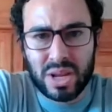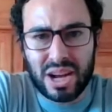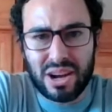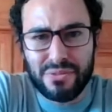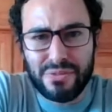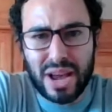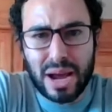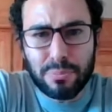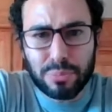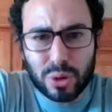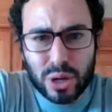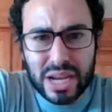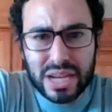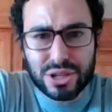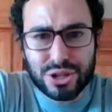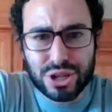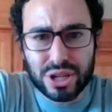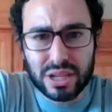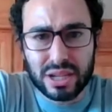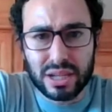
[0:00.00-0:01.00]

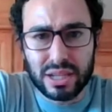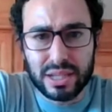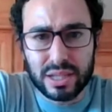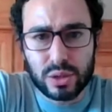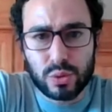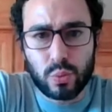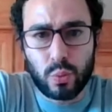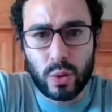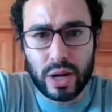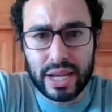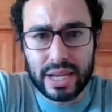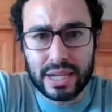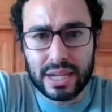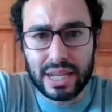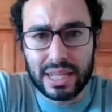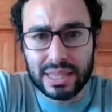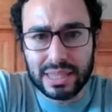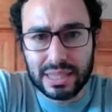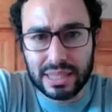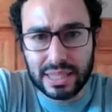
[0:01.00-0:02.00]
Evaporation is when
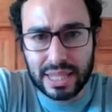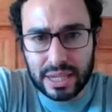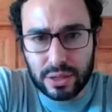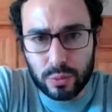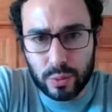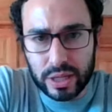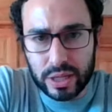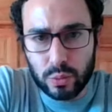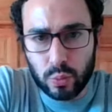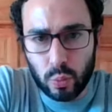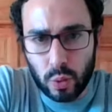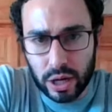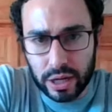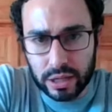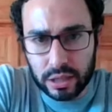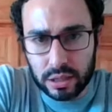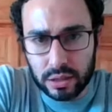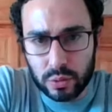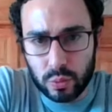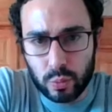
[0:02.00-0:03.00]
a liquid
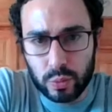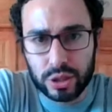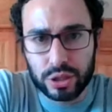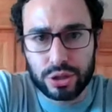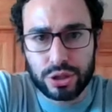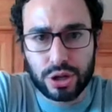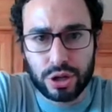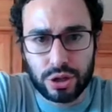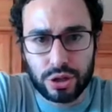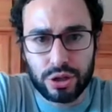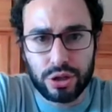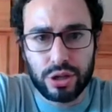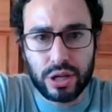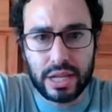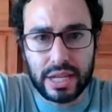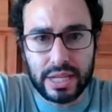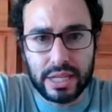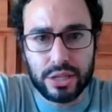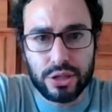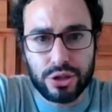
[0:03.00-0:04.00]
water will turn
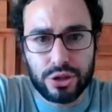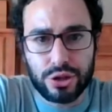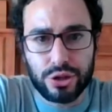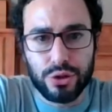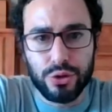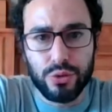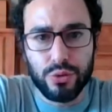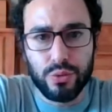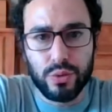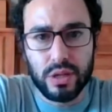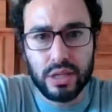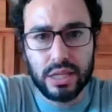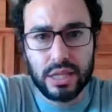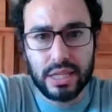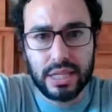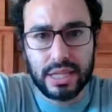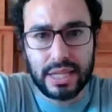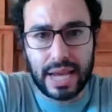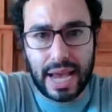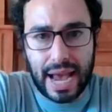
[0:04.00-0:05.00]
into
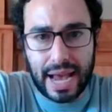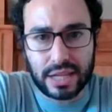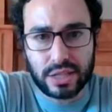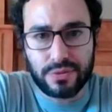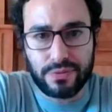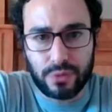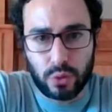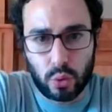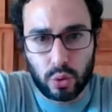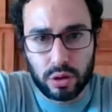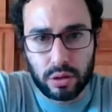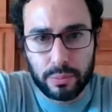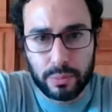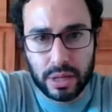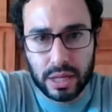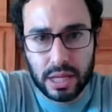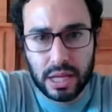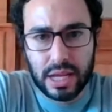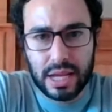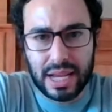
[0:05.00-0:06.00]
gas form.
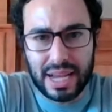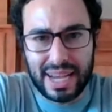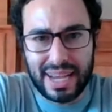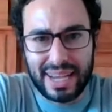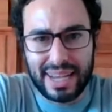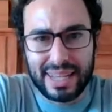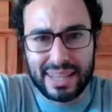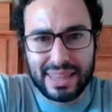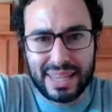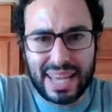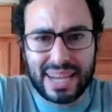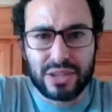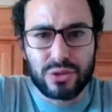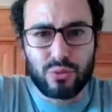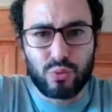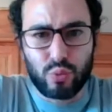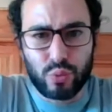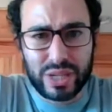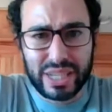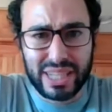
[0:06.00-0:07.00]
And that is
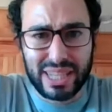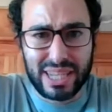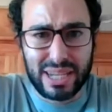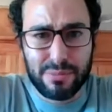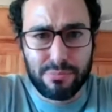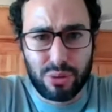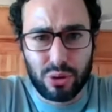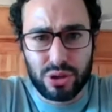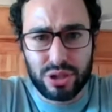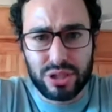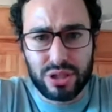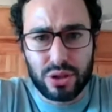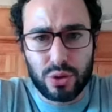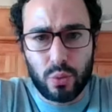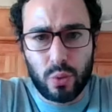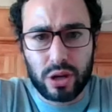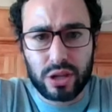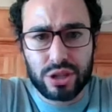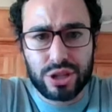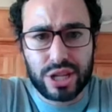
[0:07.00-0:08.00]
really important to the
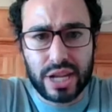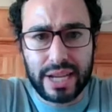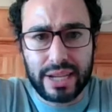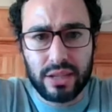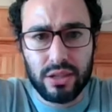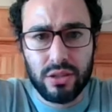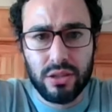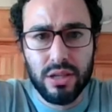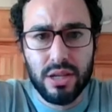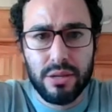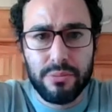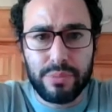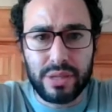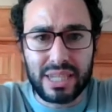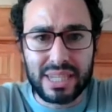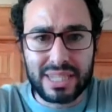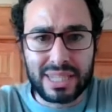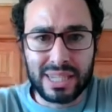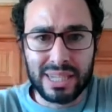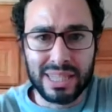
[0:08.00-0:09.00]
water cycle
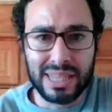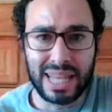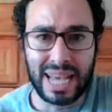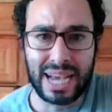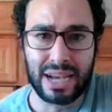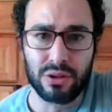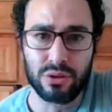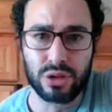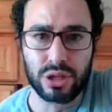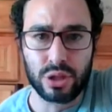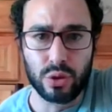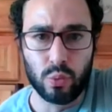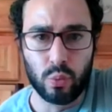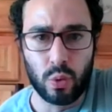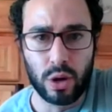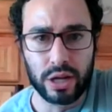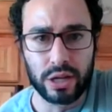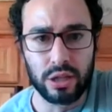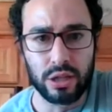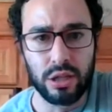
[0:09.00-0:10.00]
because it allows the
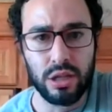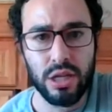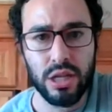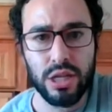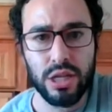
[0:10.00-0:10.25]
water